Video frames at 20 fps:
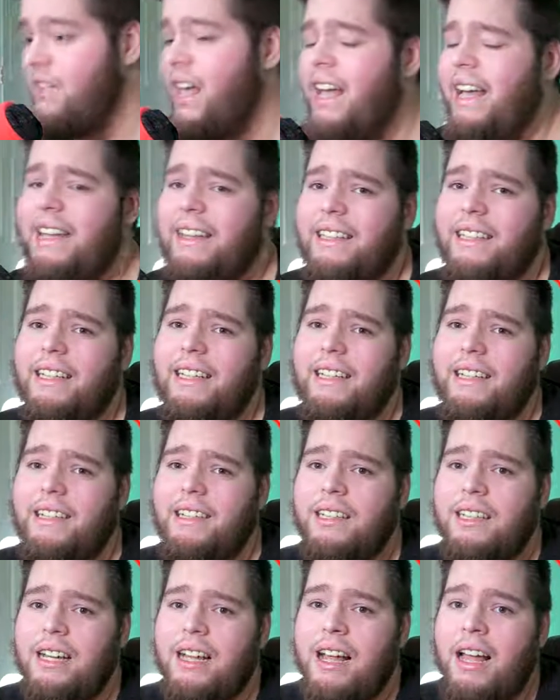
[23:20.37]
And
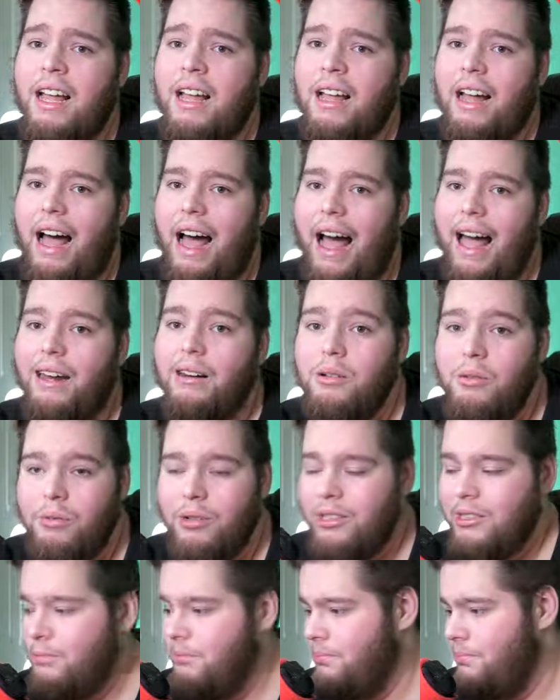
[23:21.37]
I don't
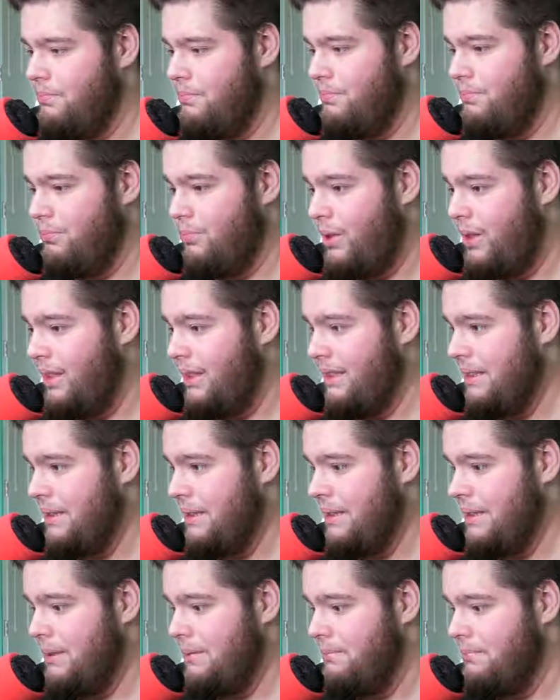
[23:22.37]
want to
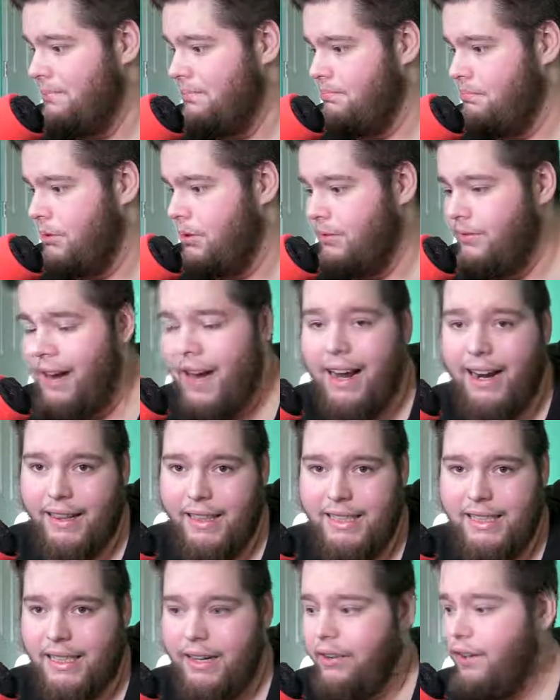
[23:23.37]
really move out
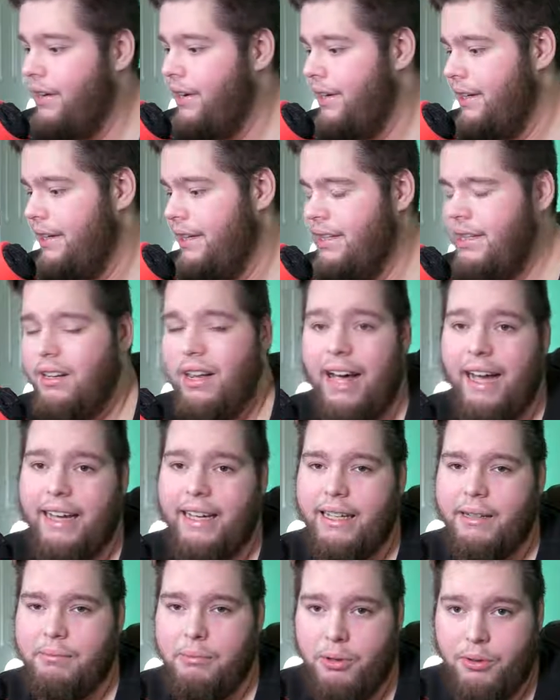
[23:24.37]
of this area until I
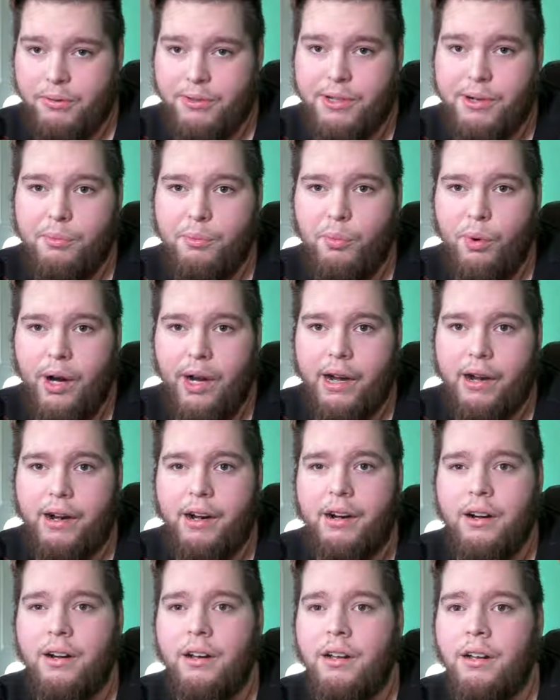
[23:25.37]
can move
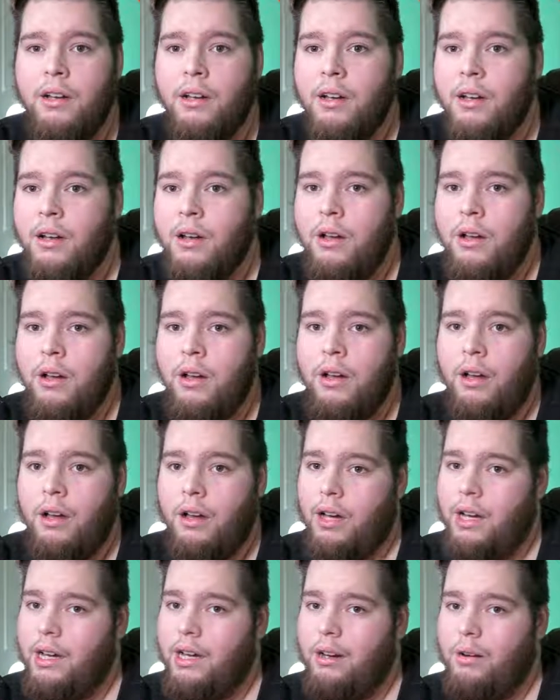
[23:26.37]
somewhere
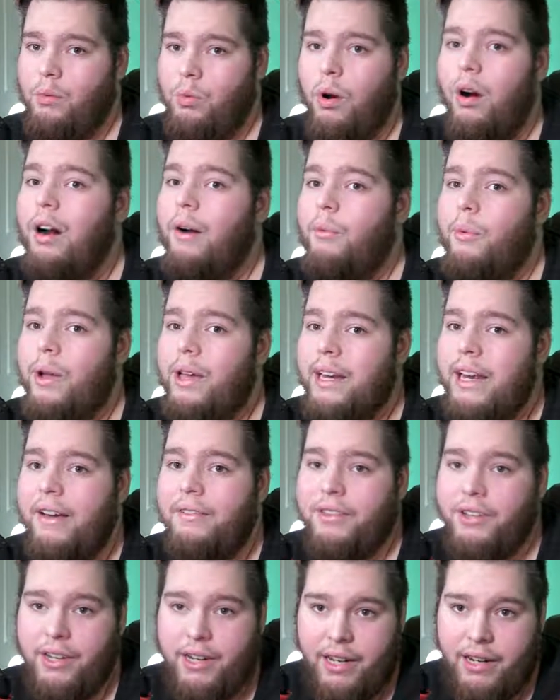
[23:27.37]
where we can
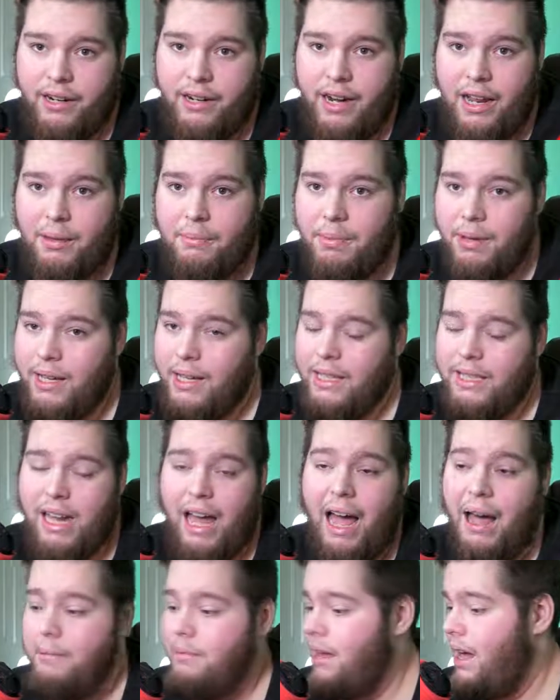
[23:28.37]
have good internet, because
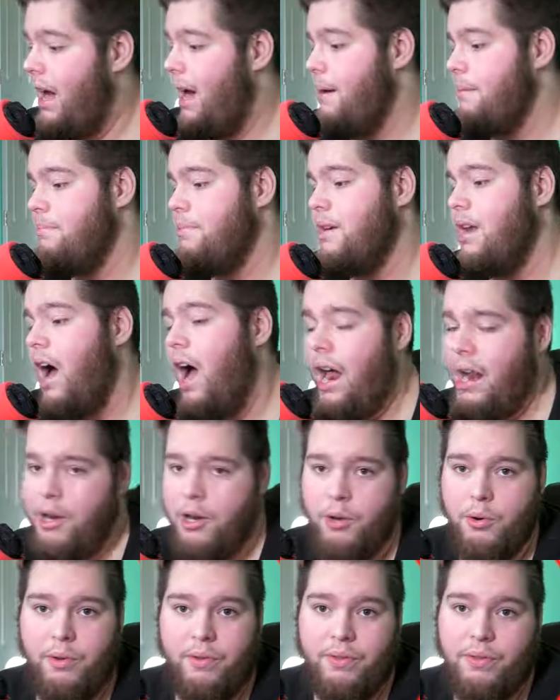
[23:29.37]
I'm
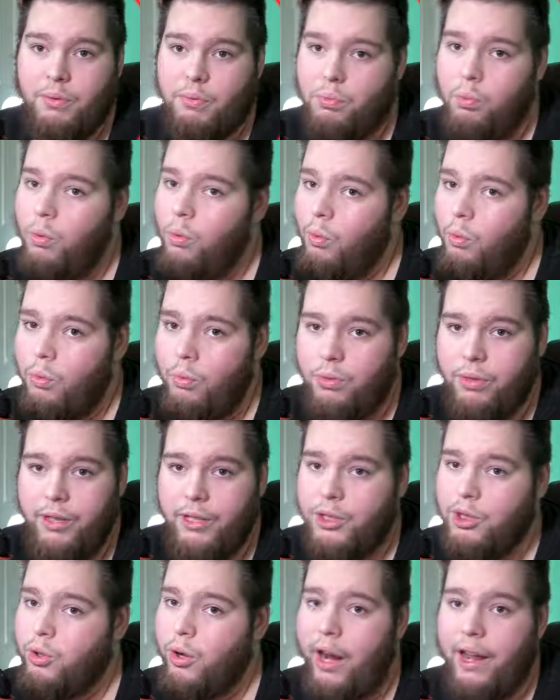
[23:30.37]
not doing
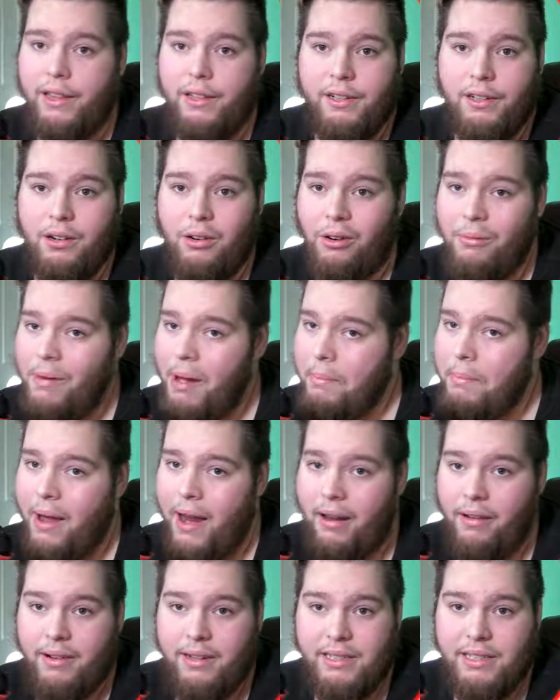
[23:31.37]
the trailer or my
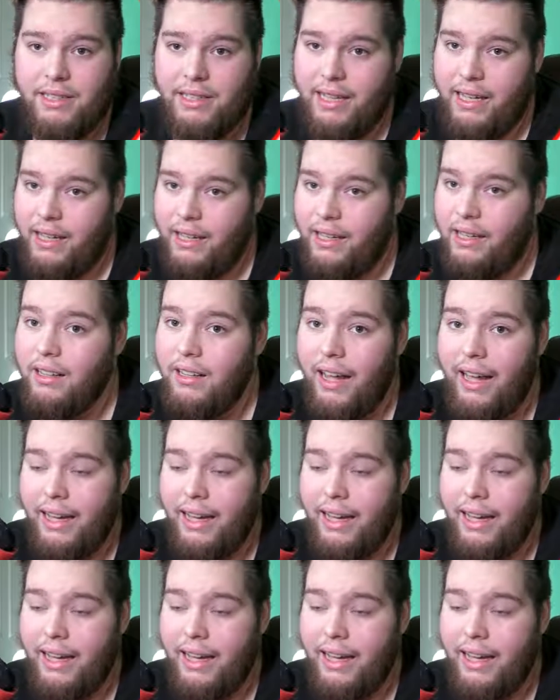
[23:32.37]
parents again.